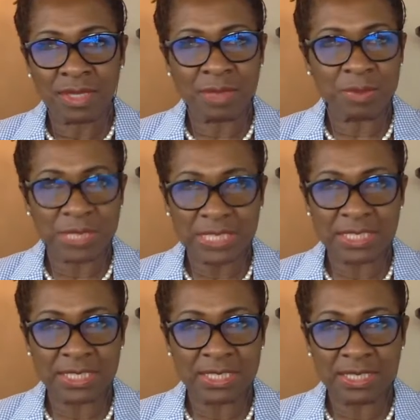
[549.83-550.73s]

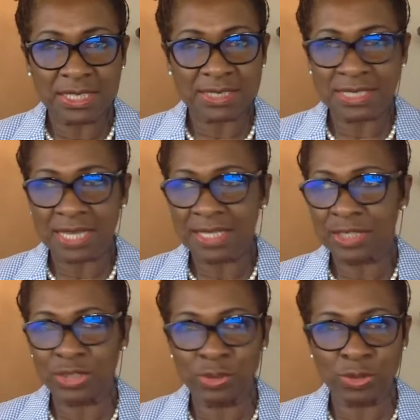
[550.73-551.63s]
it's not
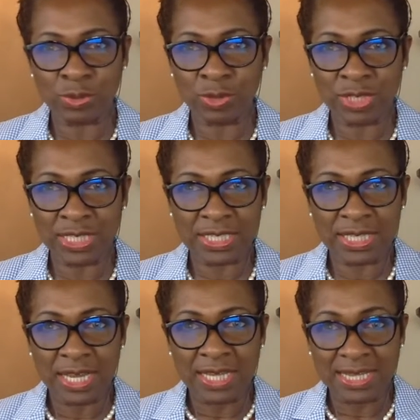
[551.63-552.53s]
unusual that
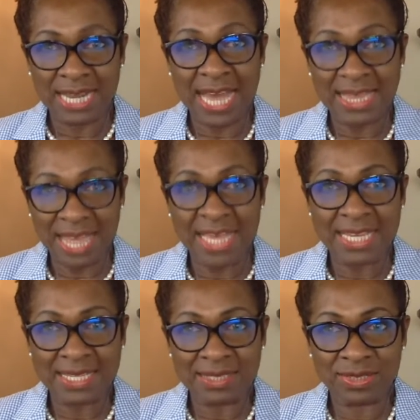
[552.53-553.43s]
I
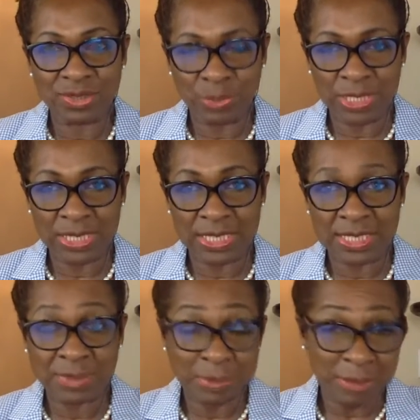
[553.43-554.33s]
like sweet
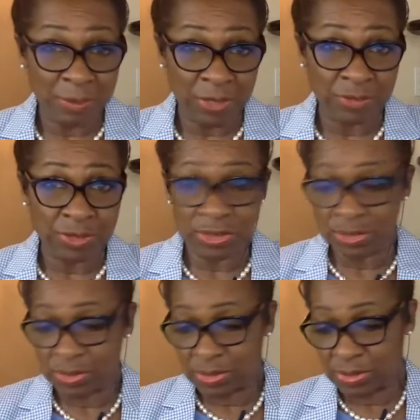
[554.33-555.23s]
things, but my preference
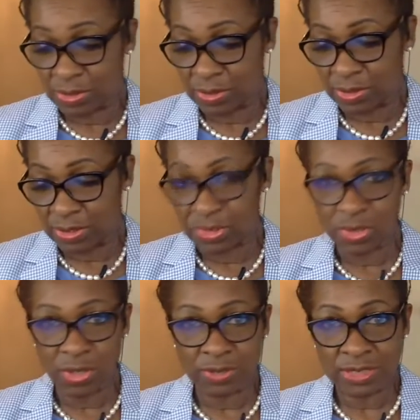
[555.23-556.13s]
is
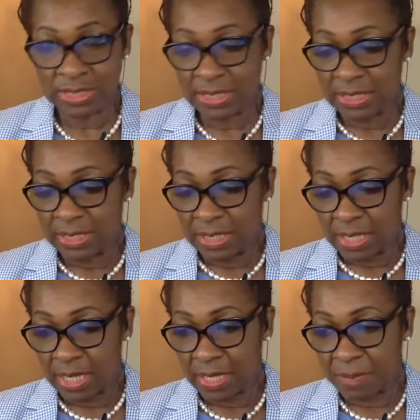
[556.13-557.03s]
salt.
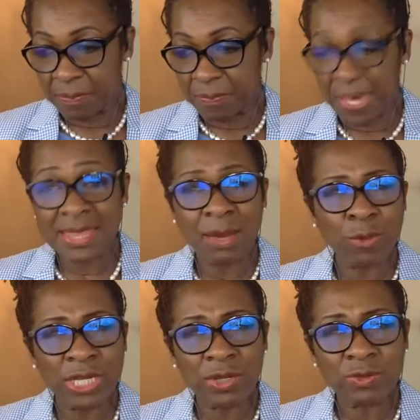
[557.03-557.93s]
And that
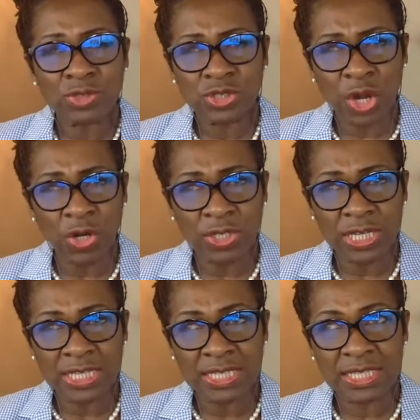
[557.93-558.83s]
we don't
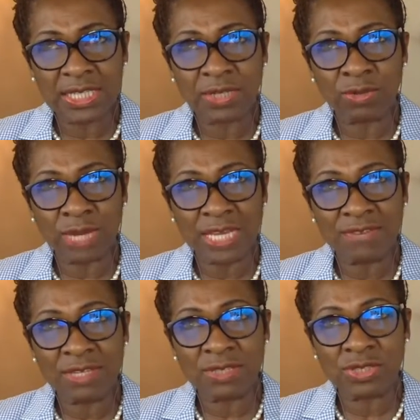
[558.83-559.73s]
start
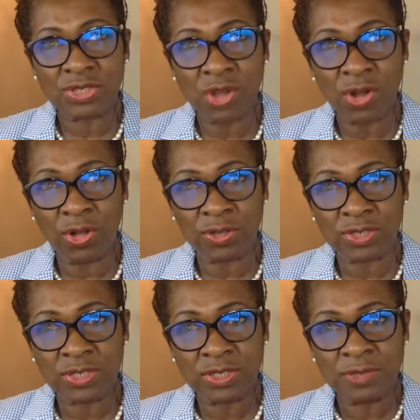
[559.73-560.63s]
craving salt